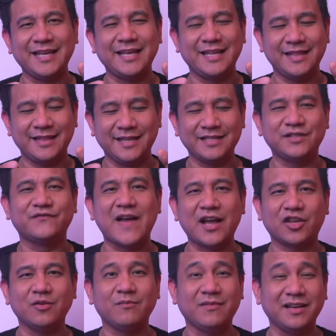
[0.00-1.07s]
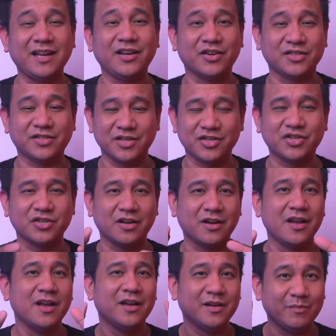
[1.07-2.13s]
in this vacuum cleaner such a
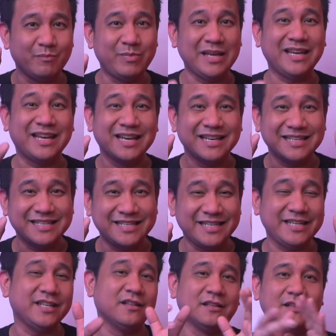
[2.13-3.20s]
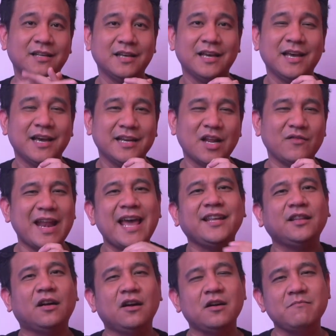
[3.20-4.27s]
big deal? Now,
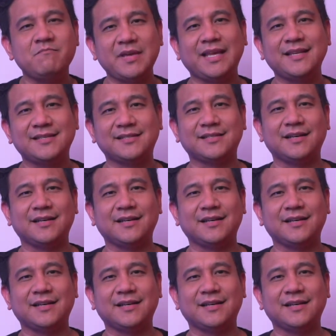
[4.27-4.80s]
LiDAR means